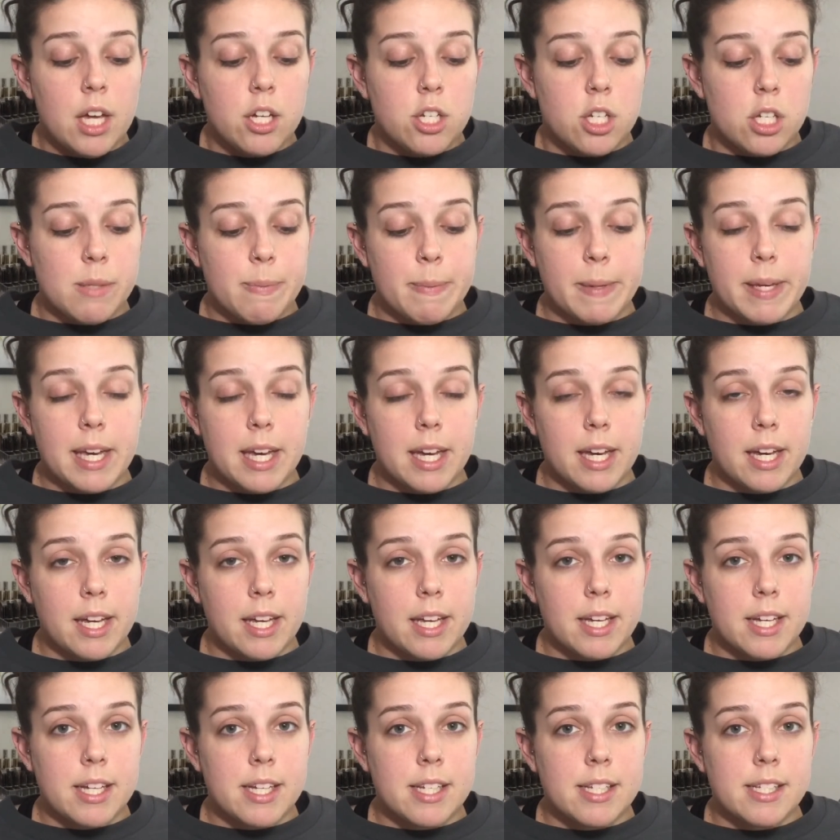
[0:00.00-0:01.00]
just
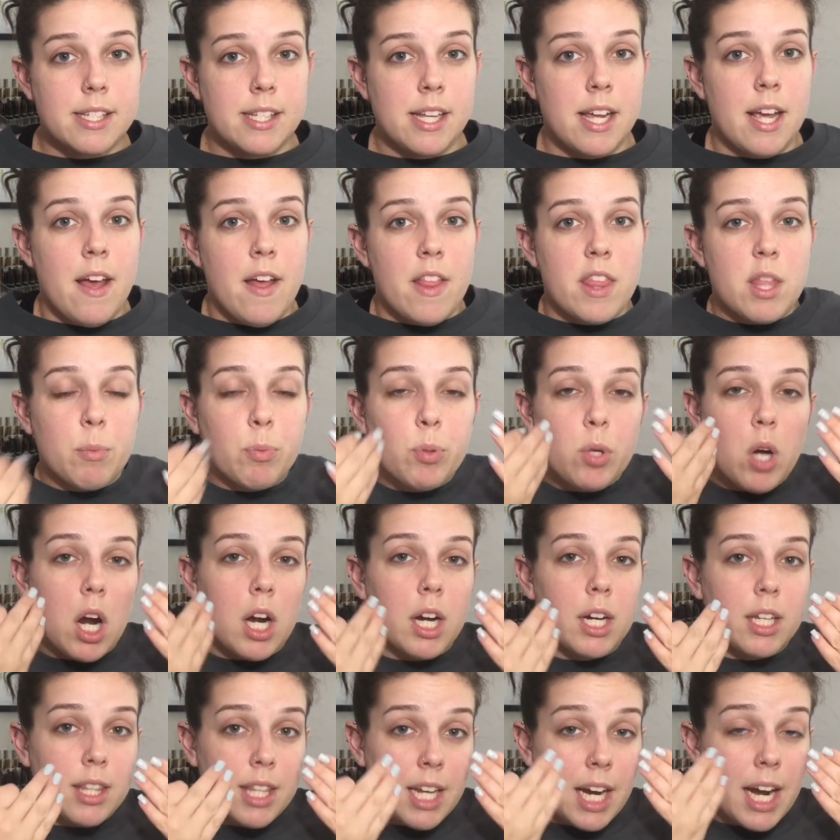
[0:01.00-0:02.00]
because the
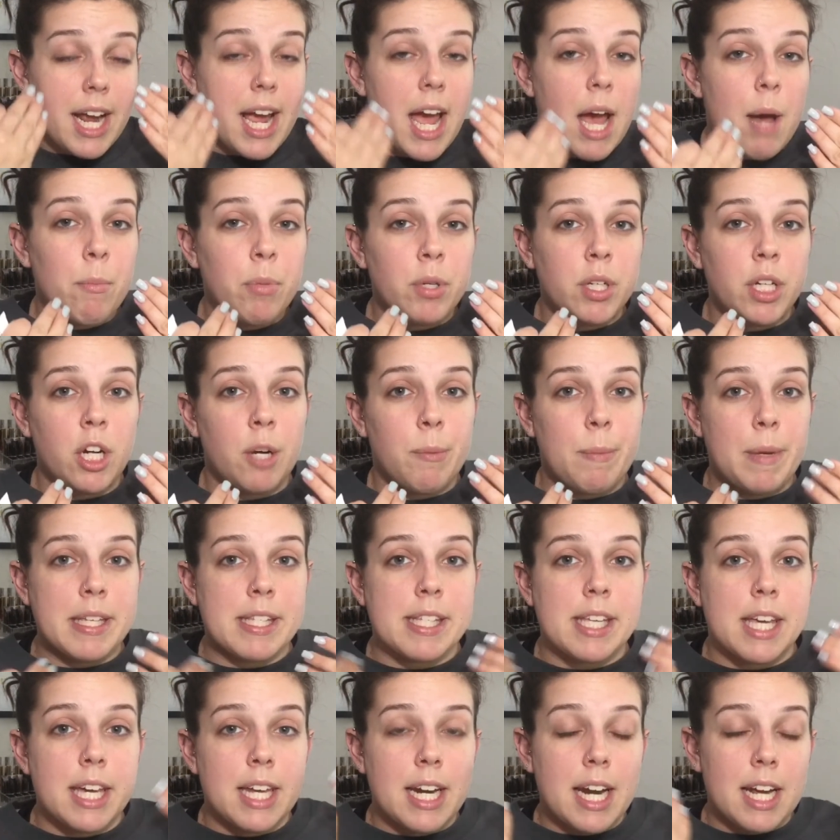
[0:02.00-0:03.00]
product that I am putting on my
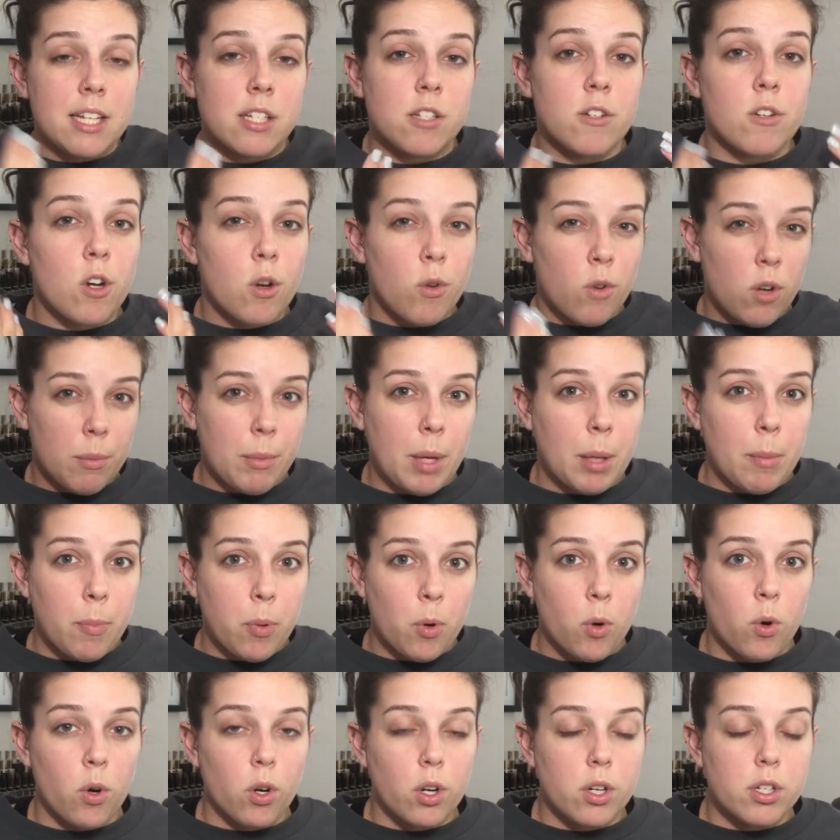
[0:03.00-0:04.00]
skin, I still don't want my
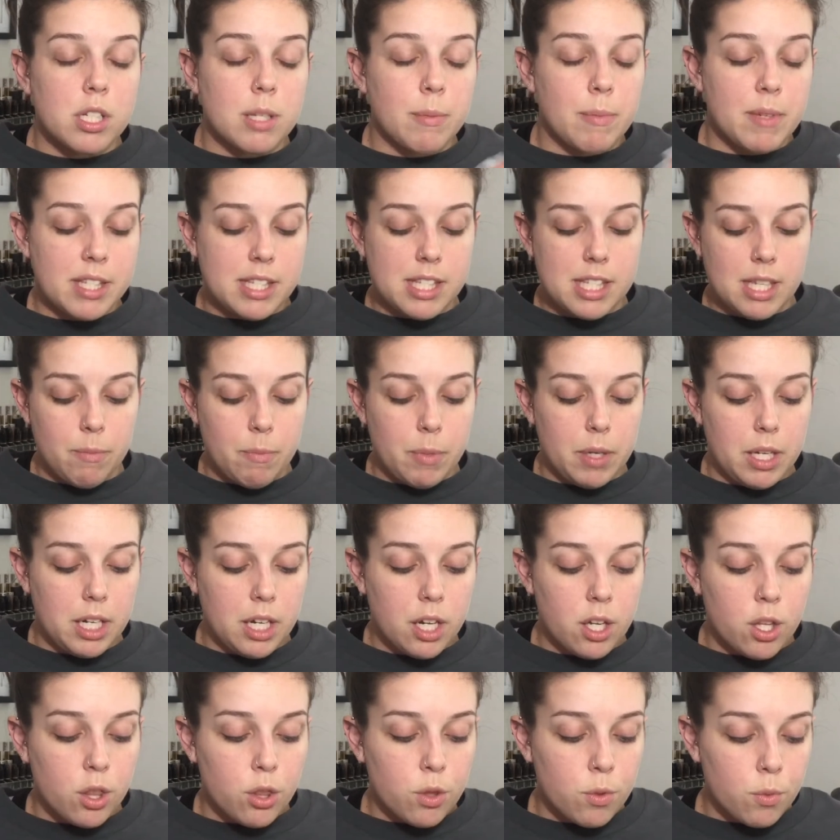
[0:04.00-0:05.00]
pores to be
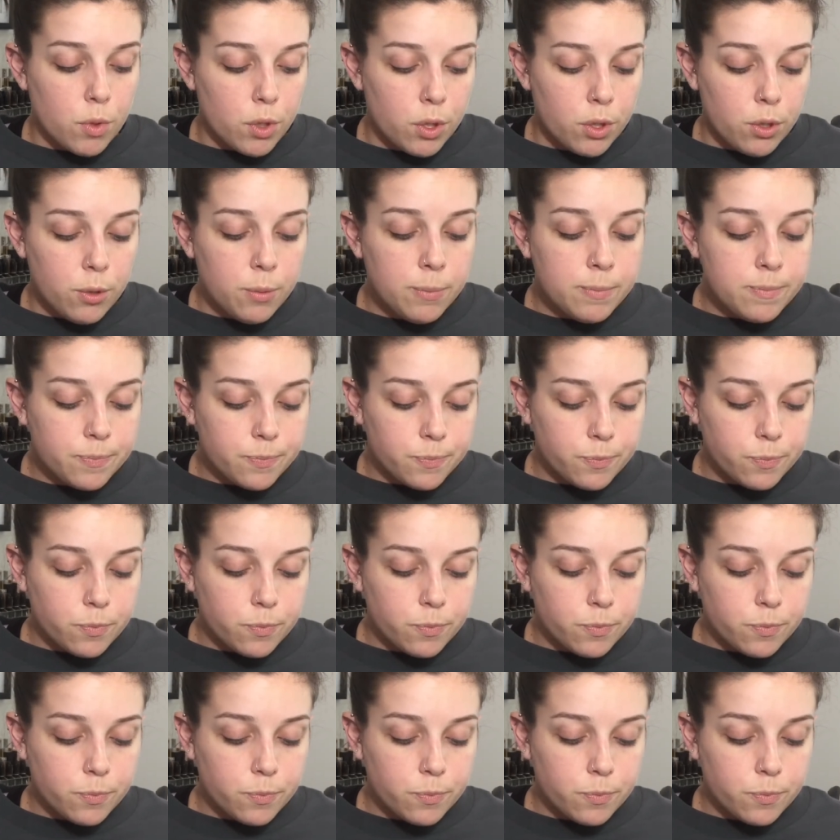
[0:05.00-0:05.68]
seeping through.